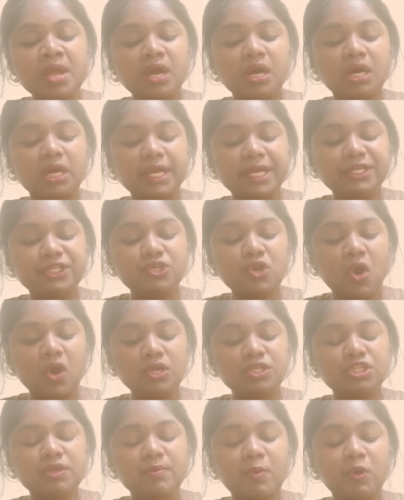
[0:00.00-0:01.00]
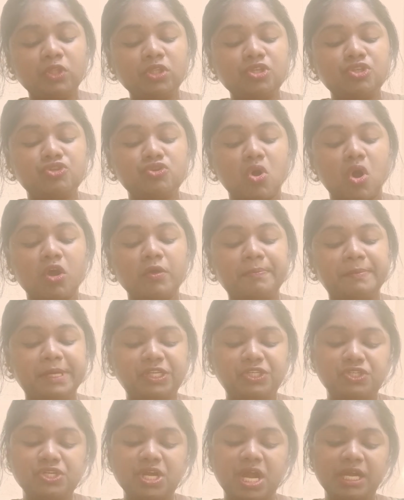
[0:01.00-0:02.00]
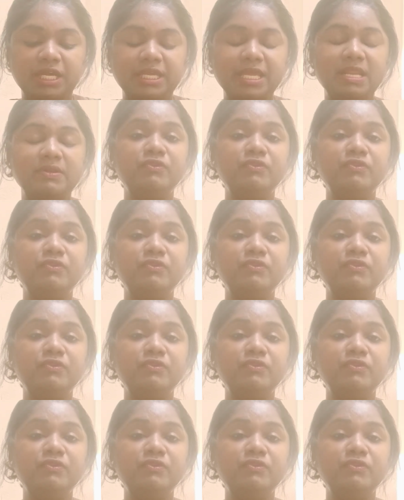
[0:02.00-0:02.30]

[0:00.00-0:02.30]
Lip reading: It talks about the strong patriarchy,